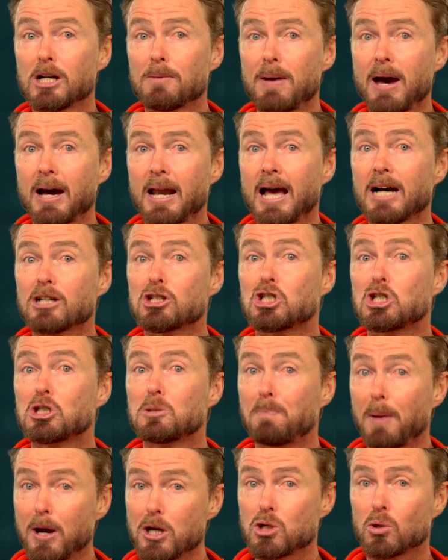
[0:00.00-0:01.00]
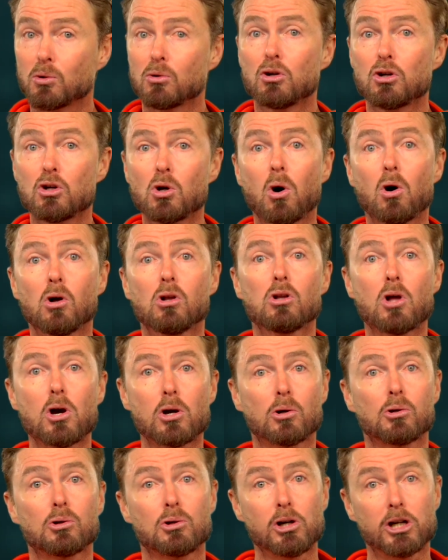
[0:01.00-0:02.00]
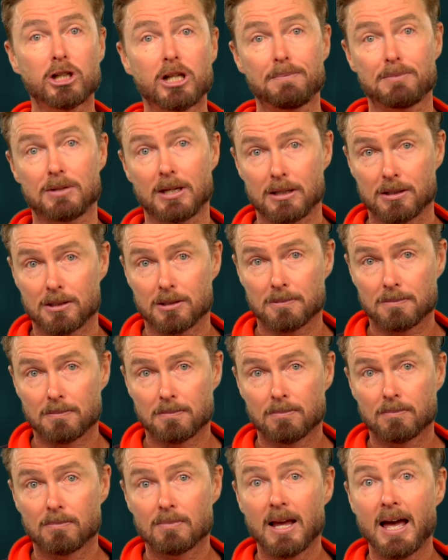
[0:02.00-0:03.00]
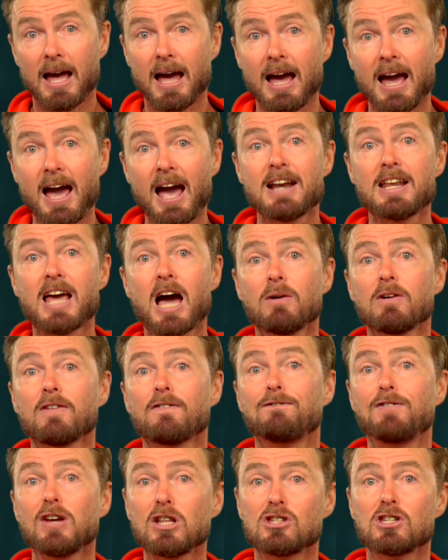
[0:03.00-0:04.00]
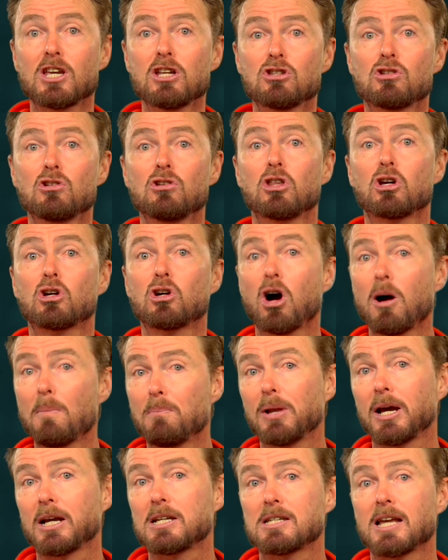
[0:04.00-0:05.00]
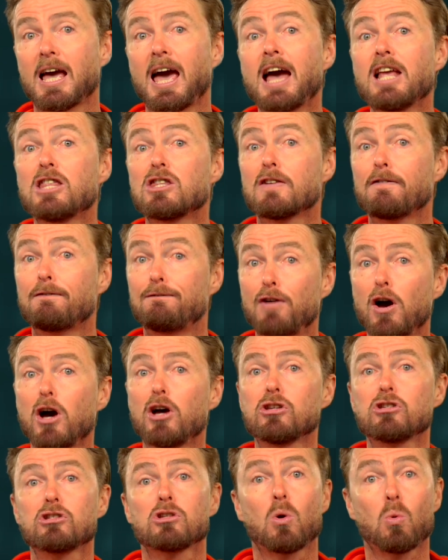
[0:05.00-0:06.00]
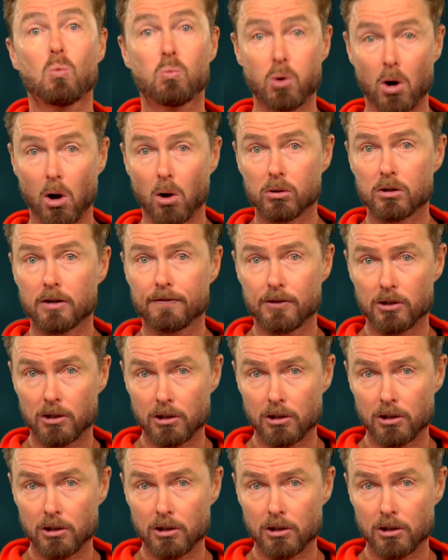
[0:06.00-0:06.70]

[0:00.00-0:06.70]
about how special your local eucalypt is and how it fits into the complex and diverse world of the